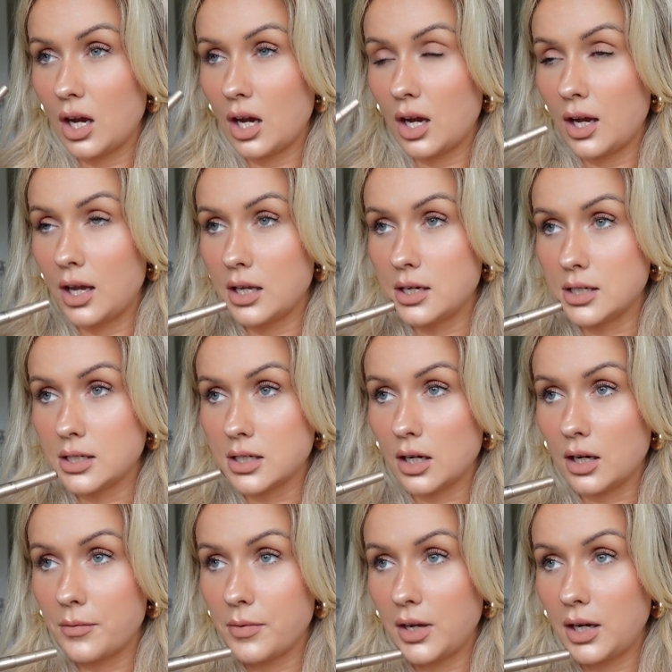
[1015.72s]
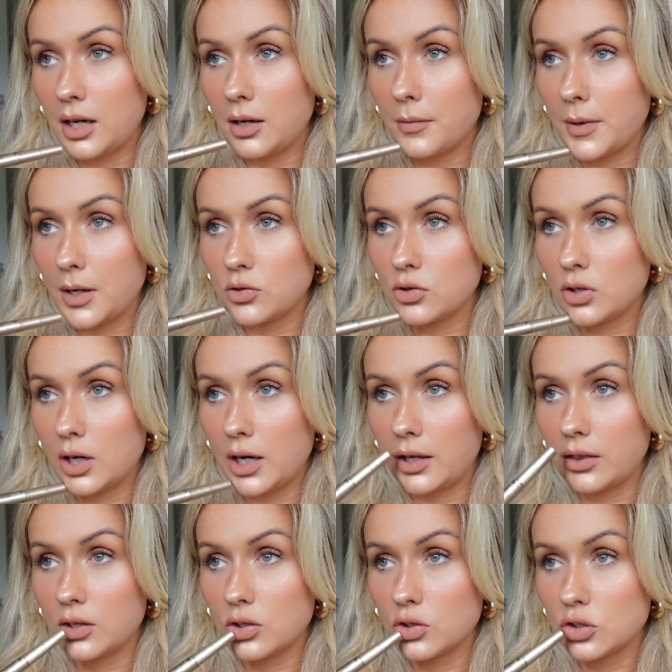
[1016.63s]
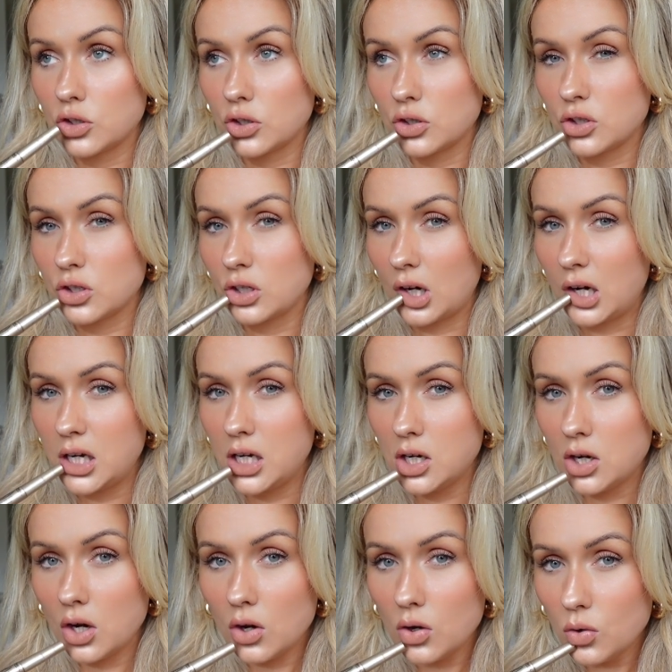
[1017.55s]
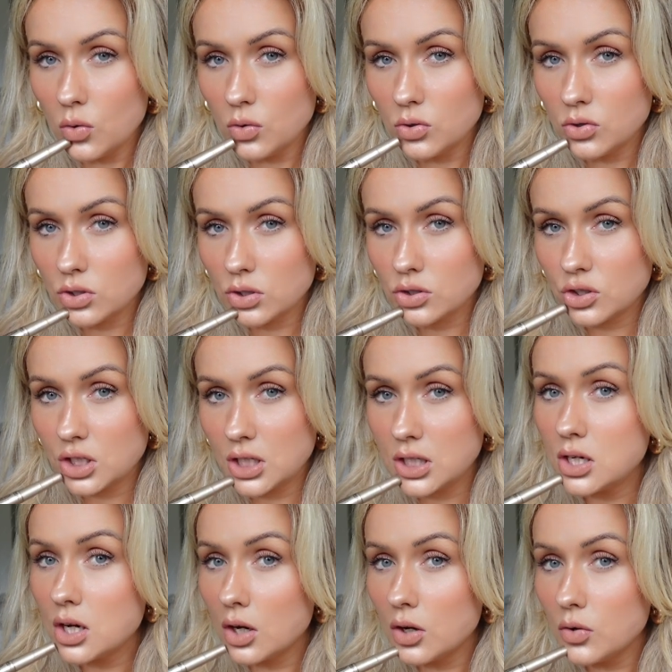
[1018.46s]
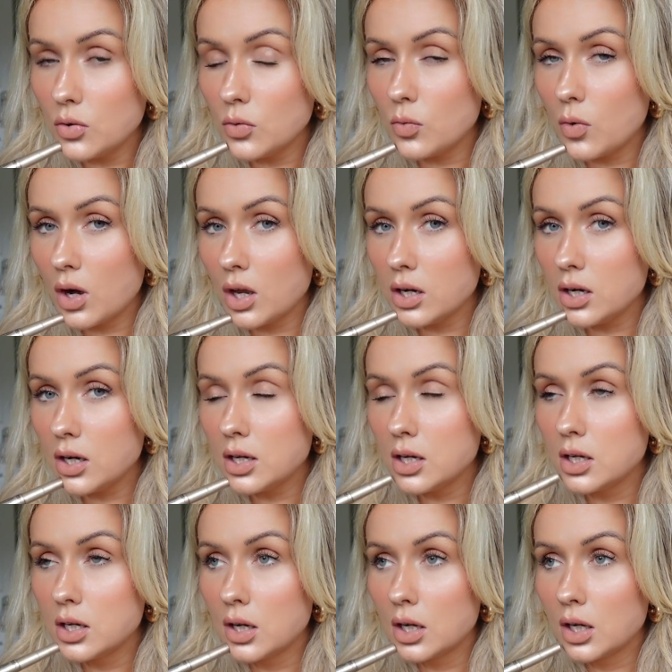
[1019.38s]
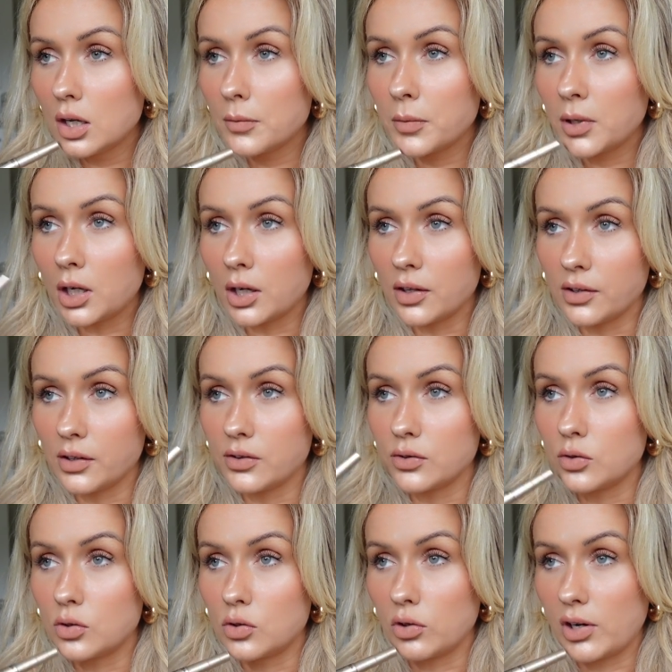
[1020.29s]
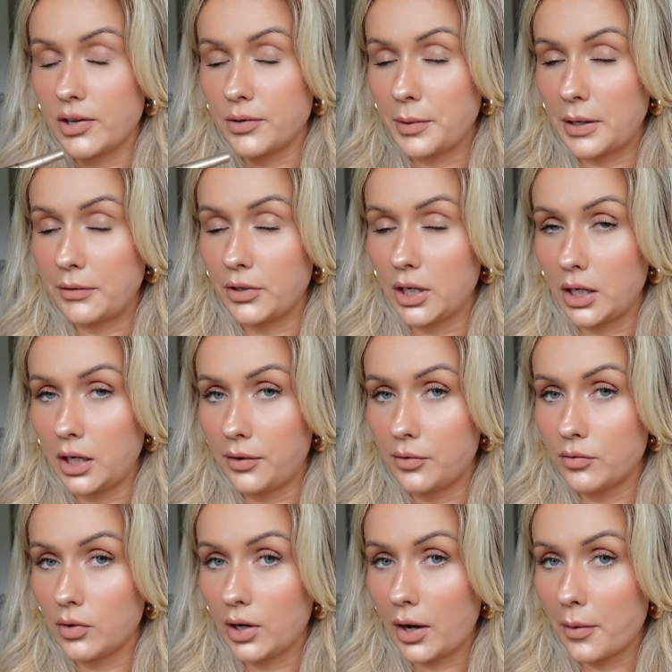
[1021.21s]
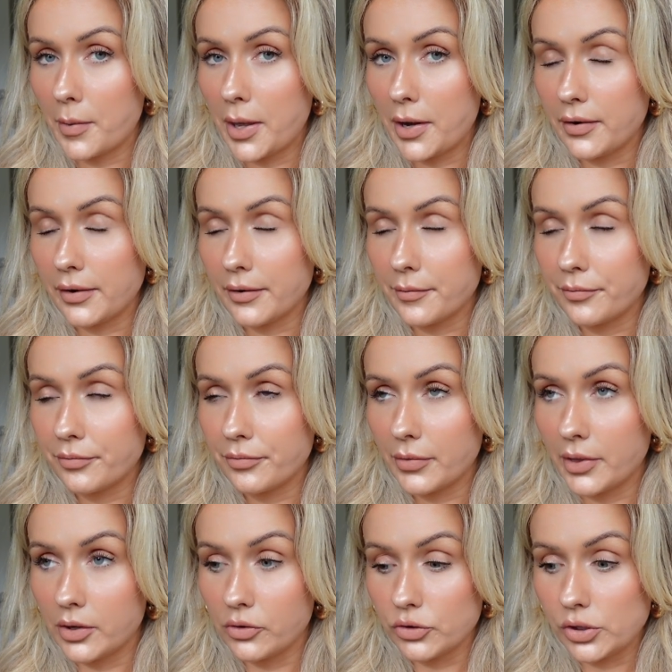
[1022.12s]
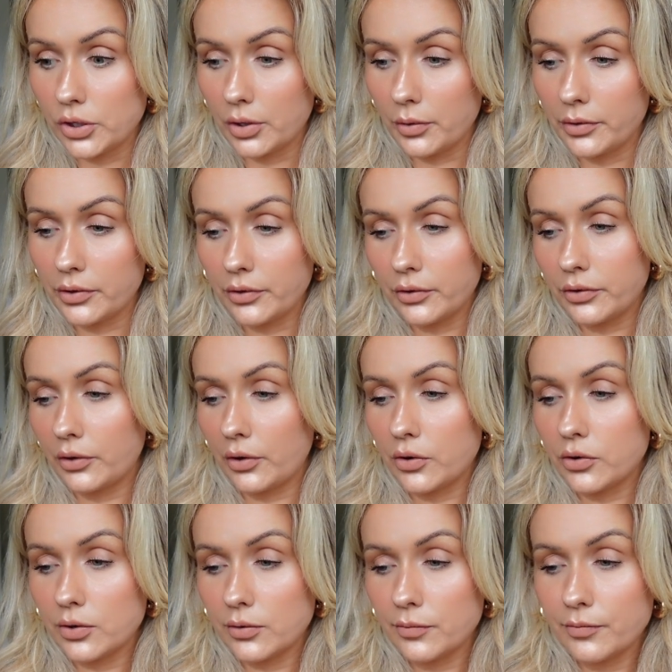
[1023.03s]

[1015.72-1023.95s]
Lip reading: and I'm thinking about trying the Shiseido one because I saw Grace Beverly recommend it and she always looks good,